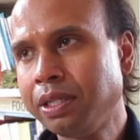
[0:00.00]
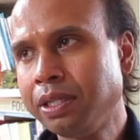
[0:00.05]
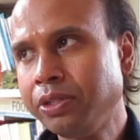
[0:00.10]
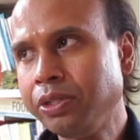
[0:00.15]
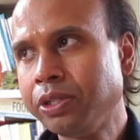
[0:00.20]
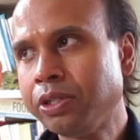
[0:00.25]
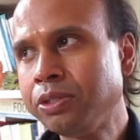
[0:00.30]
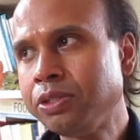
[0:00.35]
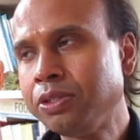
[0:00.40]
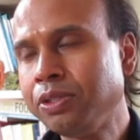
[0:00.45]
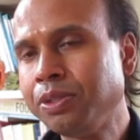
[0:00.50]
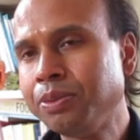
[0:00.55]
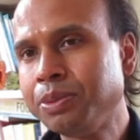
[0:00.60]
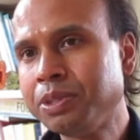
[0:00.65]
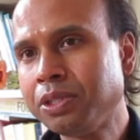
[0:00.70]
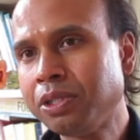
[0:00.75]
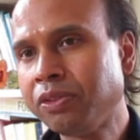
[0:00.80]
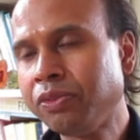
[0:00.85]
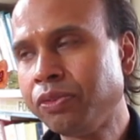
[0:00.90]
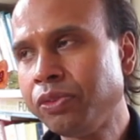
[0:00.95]
You go to the
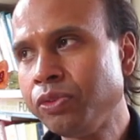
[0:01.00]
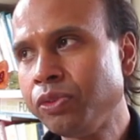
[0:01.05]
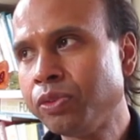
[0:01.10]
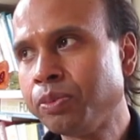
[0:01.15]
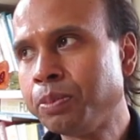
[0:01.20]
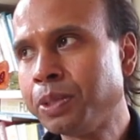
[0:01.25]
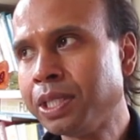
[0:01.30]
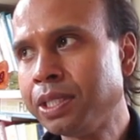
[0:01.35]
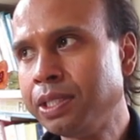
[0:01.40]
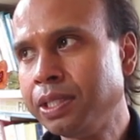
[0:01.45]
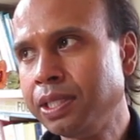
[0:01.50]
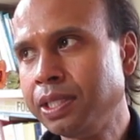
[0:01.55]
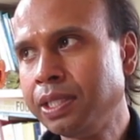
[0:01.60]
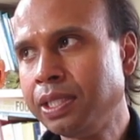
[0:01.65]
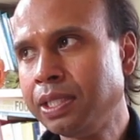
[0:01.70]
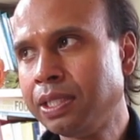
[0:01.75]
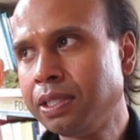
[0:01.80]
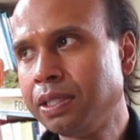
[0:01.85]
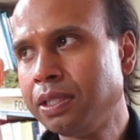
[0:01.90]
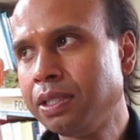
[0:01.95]
observer of your body,
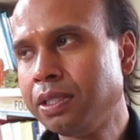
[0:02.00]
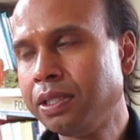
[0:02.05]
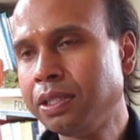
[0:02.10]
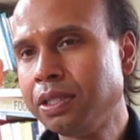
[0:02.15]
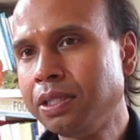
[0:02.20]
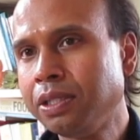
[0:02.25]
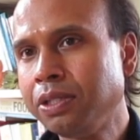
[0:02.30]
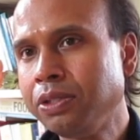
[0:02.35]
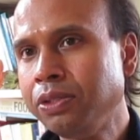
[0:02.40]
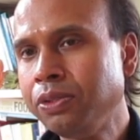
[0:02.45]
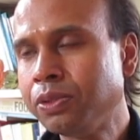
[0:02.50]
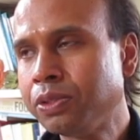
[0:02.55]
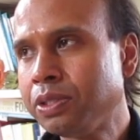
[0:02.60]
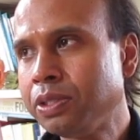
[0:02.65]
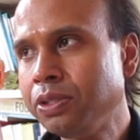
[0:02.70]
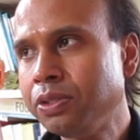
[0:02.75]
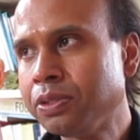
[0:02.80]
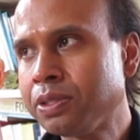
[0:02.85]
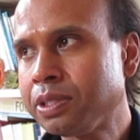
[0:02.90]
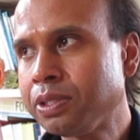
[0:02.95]
you're,
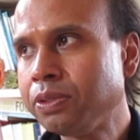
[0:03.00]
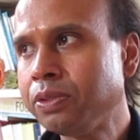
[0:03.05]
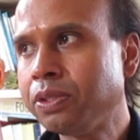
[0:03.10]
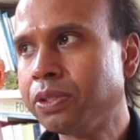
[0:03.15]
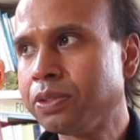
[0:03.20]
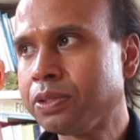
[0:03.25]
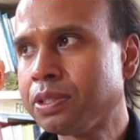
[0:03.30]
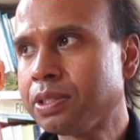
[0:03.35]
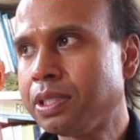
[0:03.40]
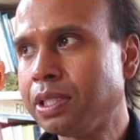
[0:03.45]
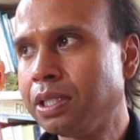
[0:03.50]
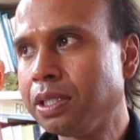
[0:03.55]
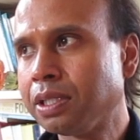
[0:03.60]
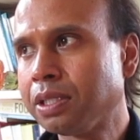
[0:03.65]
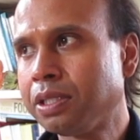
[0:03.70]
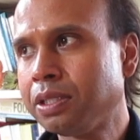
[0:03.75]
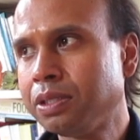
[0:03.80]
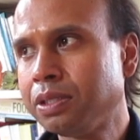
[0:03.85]
you're still not stuck.